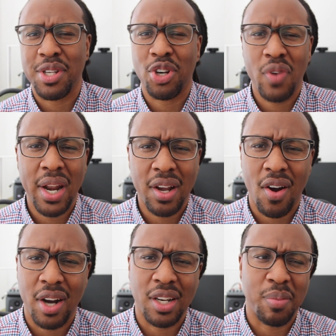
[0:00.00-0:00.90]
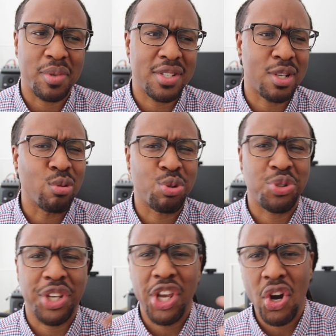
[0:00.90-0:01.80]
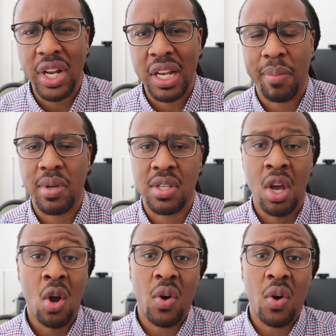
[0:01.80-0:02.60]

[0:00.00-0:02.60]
their credit card numbers, social security numbers,